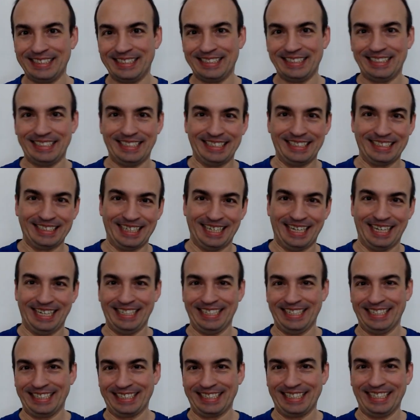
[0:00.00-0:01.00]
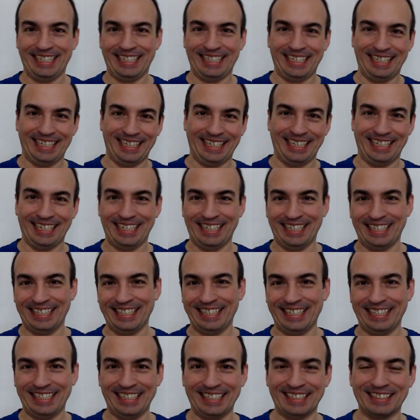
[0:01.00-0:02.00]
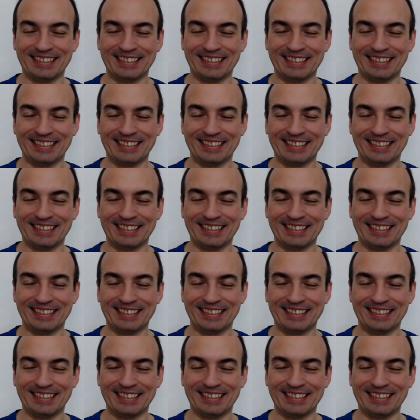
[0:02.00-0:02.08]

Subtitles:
Italian guy.